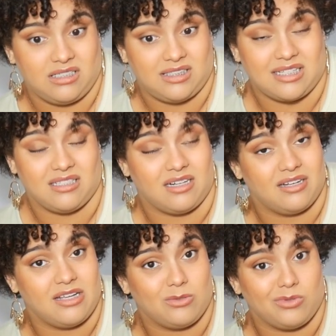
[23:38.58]
that's not a
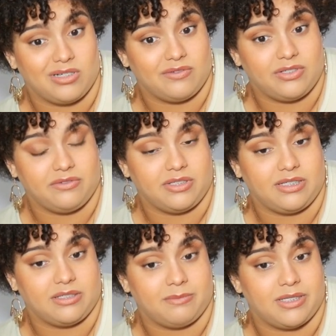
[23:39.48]
nice word if she really
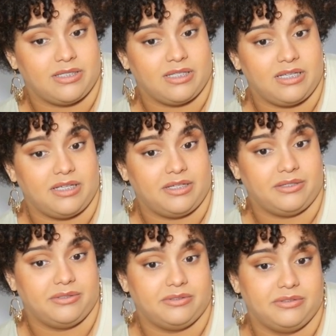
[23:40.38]
is mentally
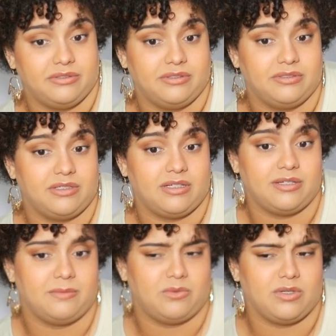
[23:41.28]
ill
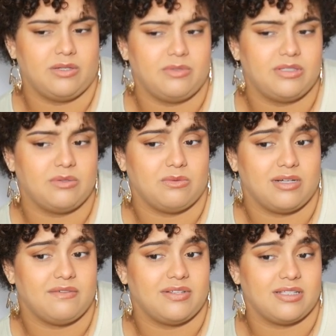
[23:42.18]
um, work was
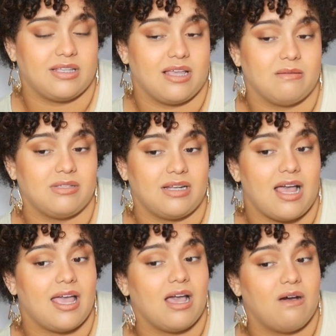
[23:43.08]
aware of this and kept an
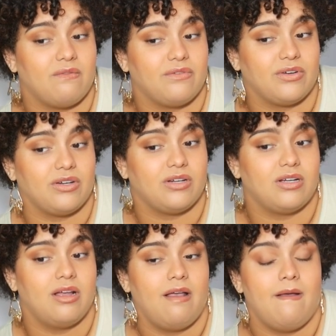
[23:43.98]
eye out for her